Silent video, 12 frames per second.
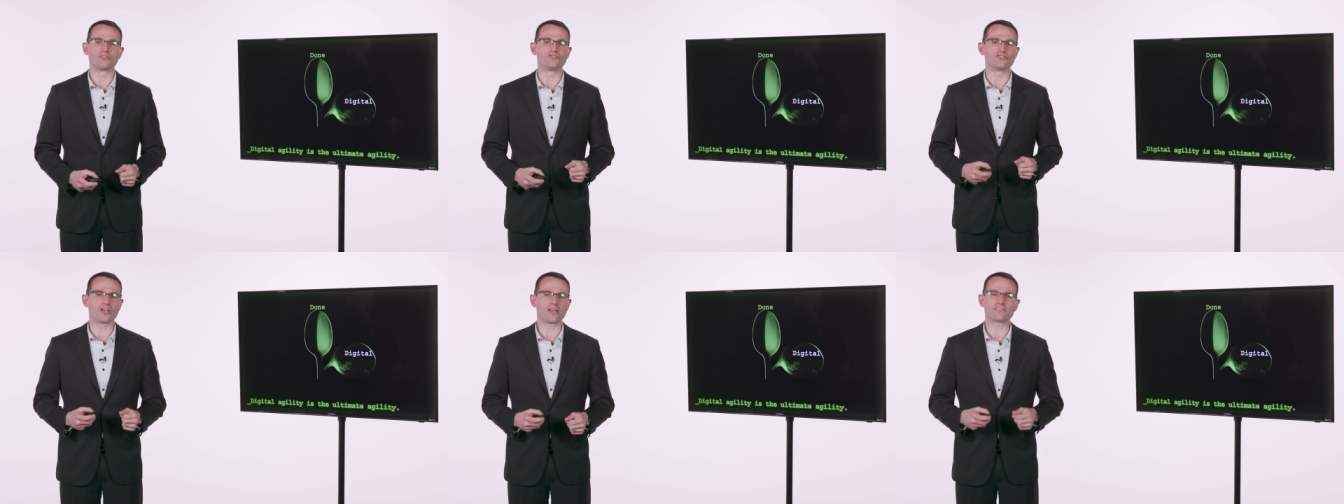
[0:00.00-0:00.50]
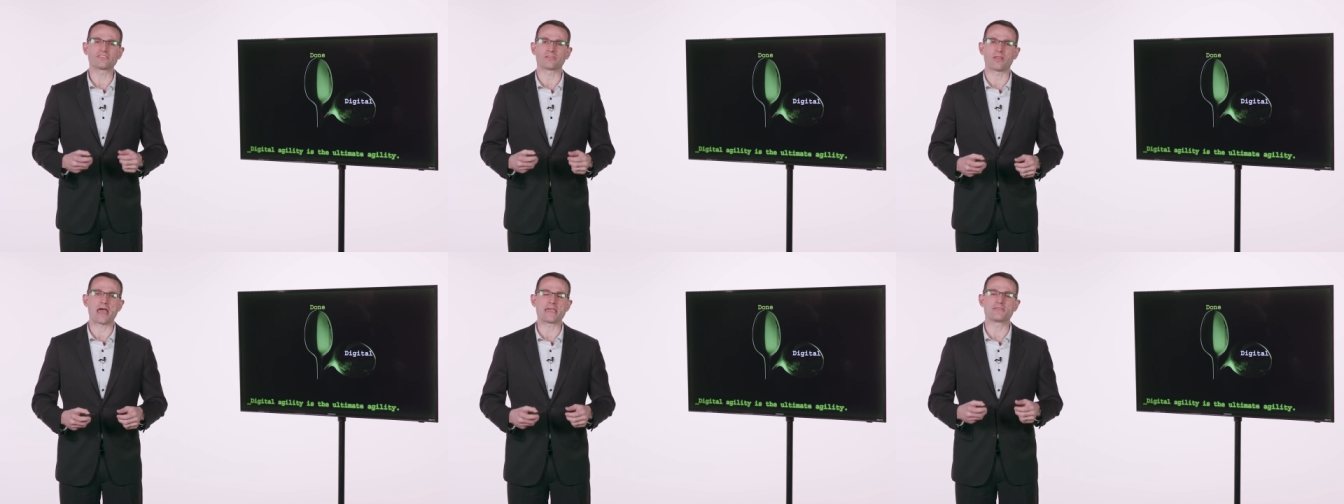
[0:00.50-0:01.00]
Just
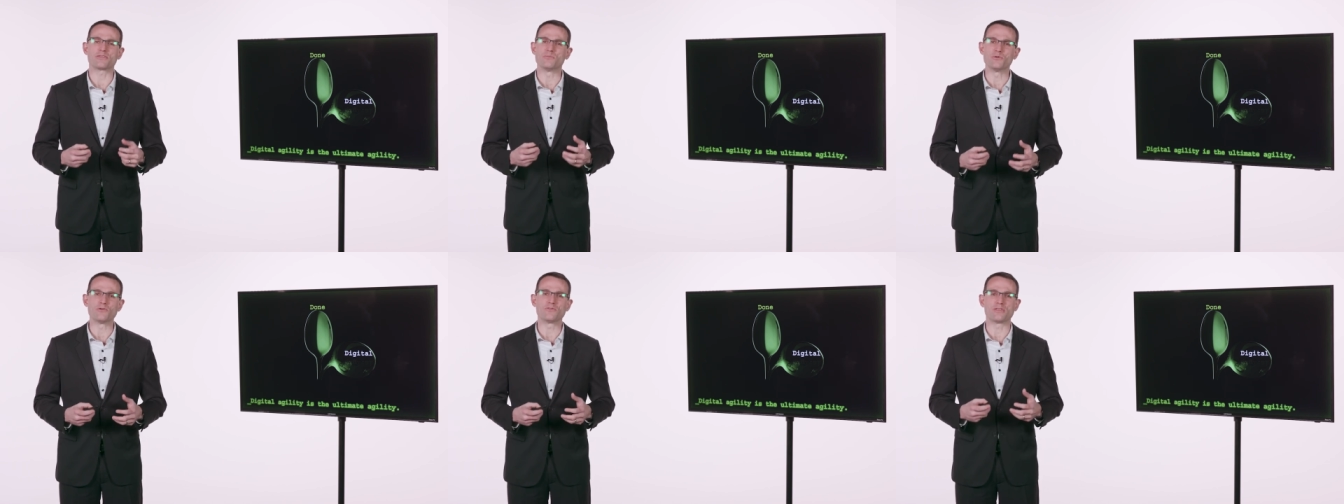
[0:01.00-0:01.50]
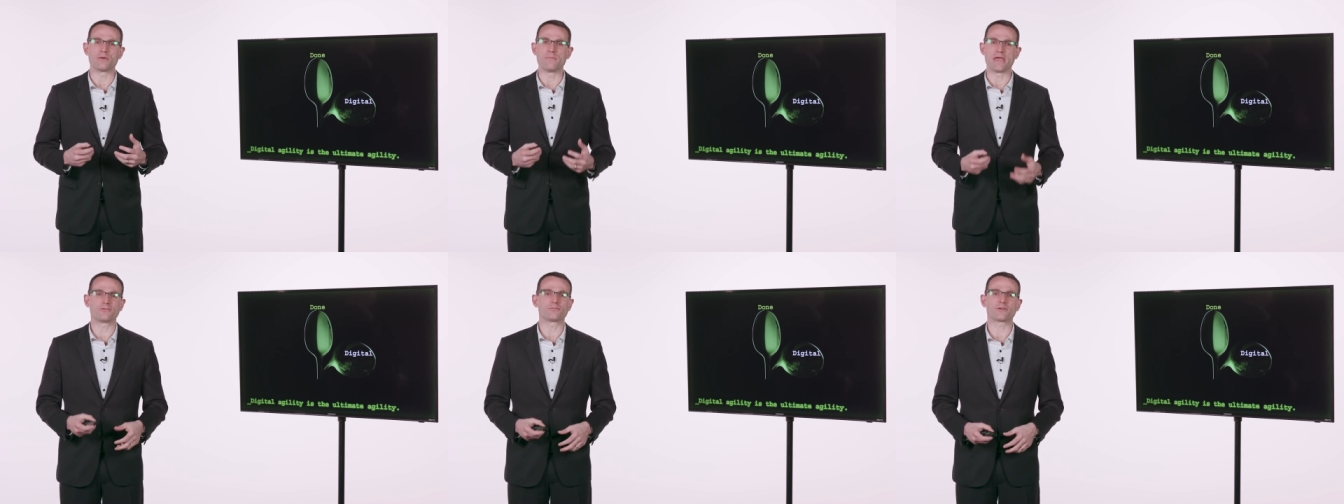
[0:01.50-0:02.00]
like the movie The
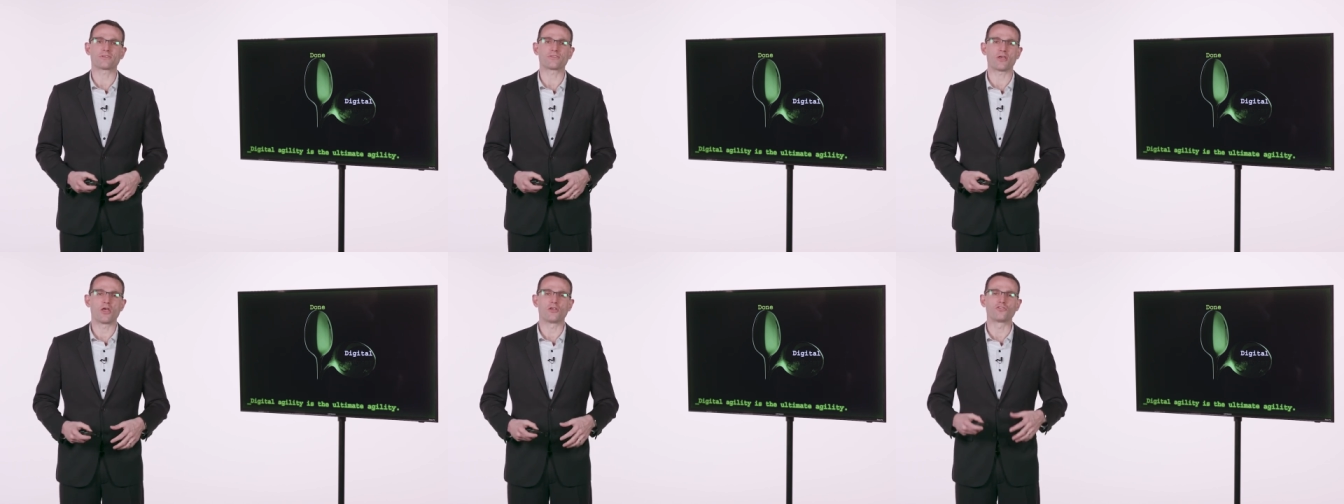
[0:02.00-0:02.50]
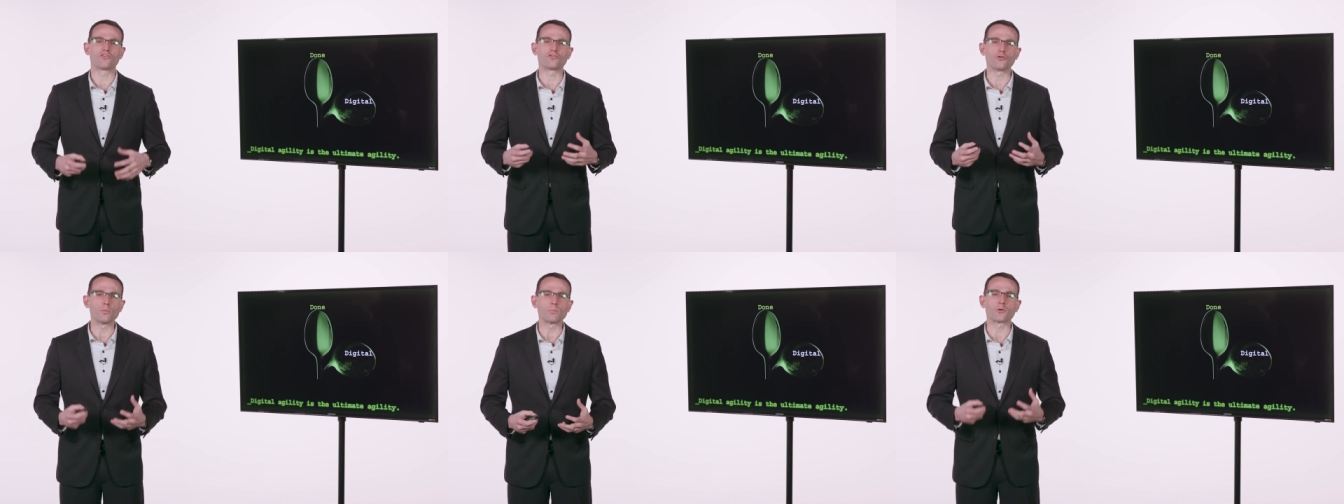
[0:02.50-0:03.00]
Matrix,
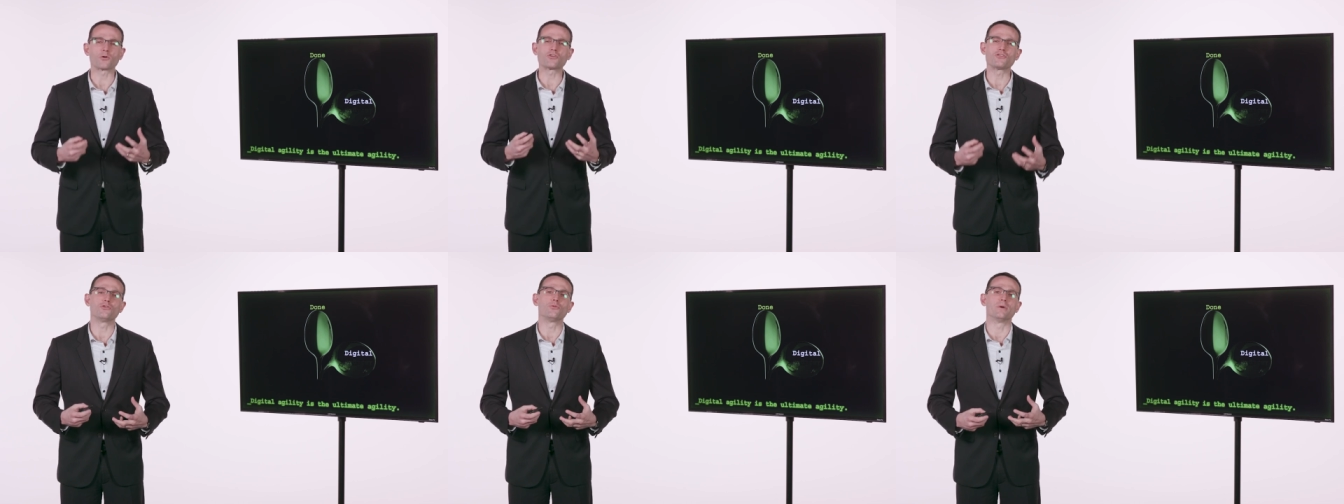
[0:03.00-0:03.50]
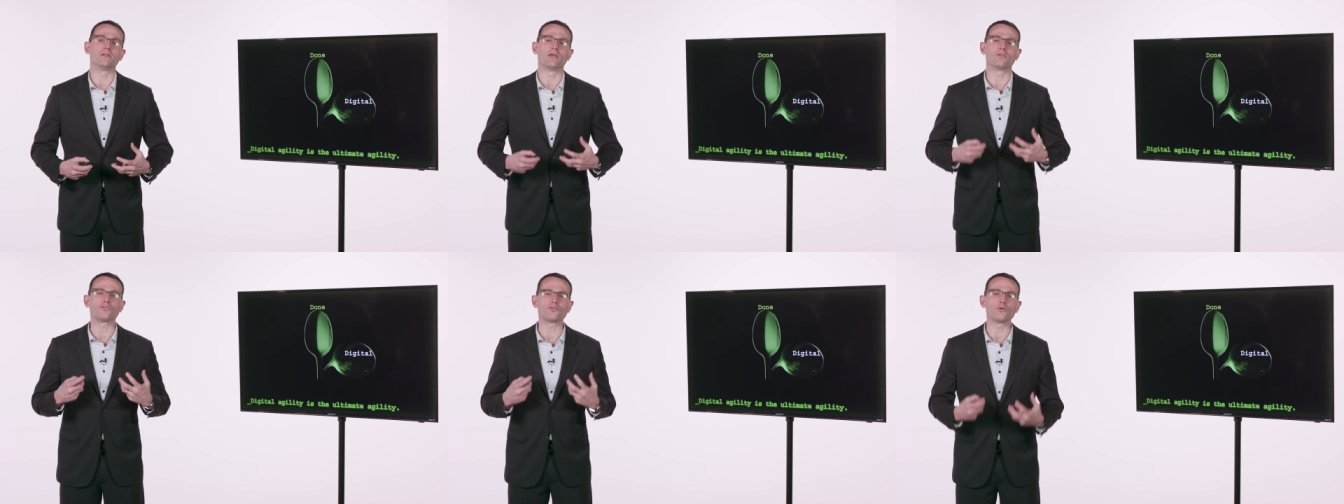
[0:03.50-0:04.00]
superhuman,
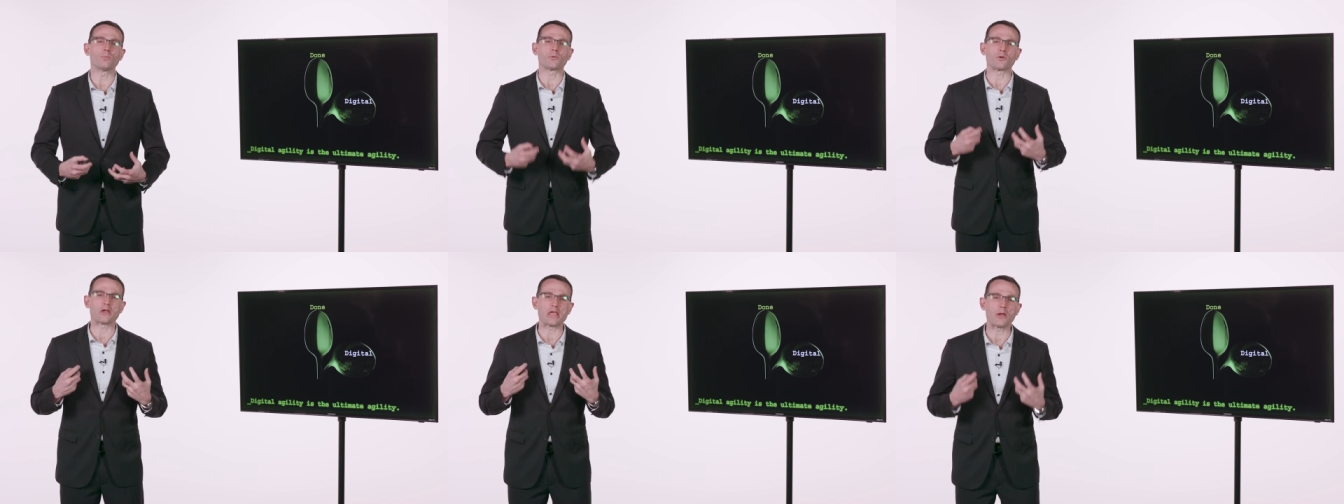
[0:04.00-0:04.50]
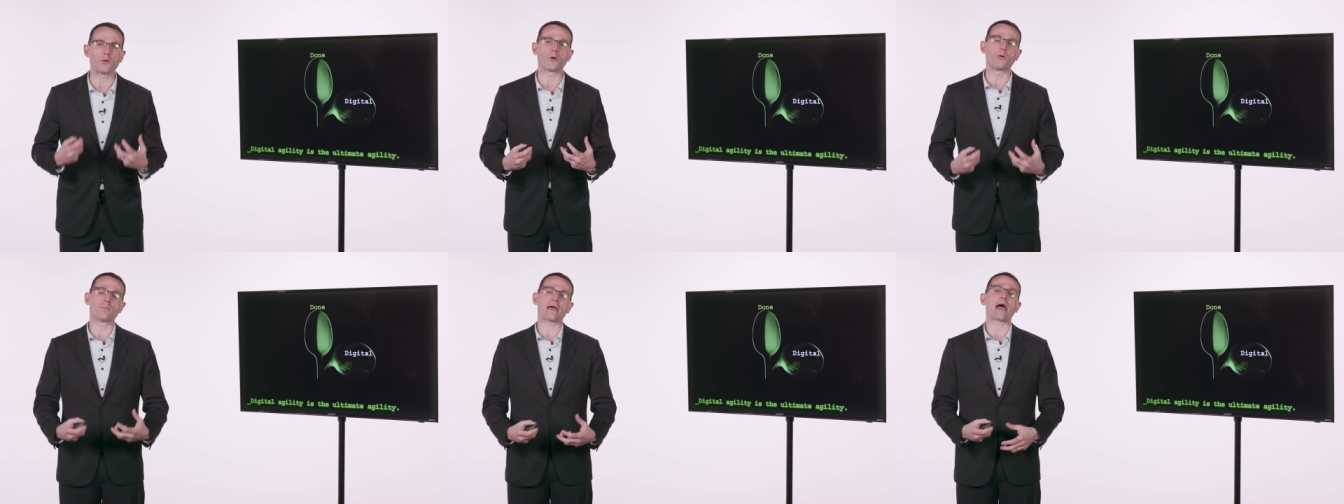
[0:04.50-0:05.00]

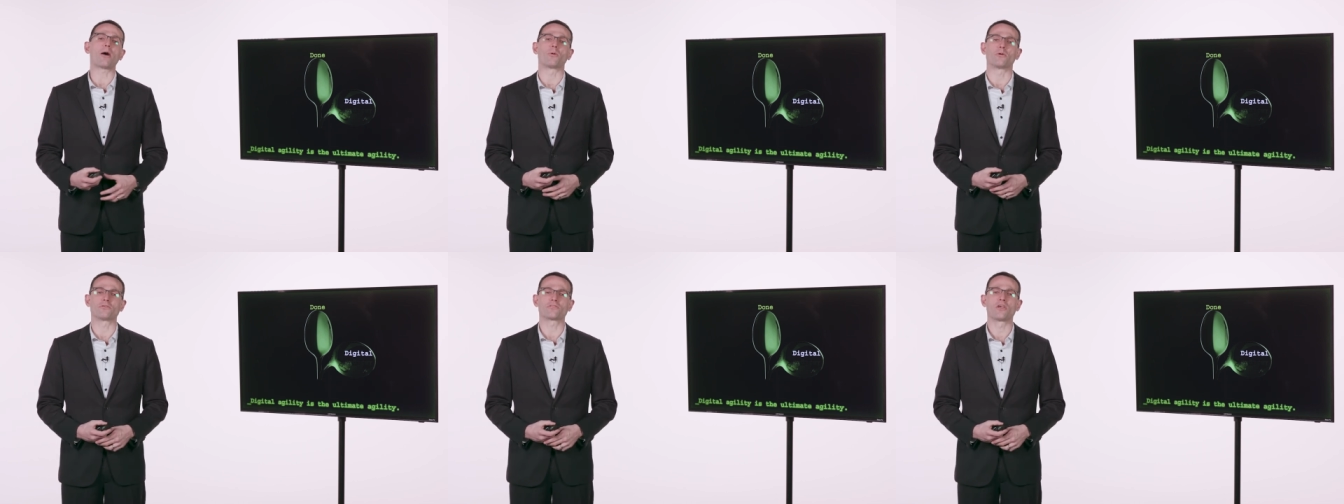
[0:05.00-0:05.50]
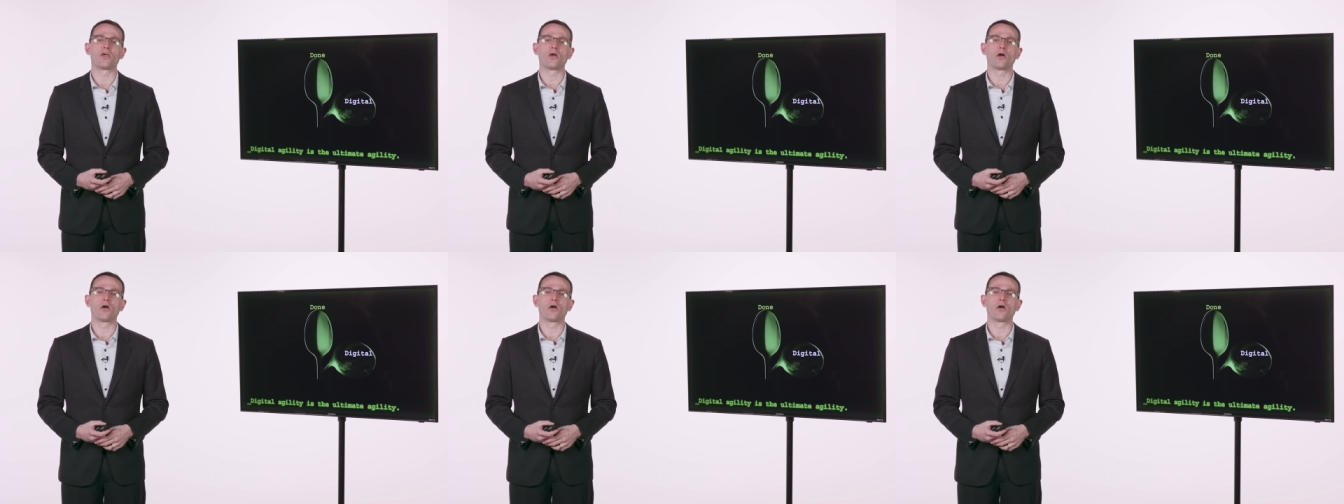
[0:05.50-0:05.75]
superhero powers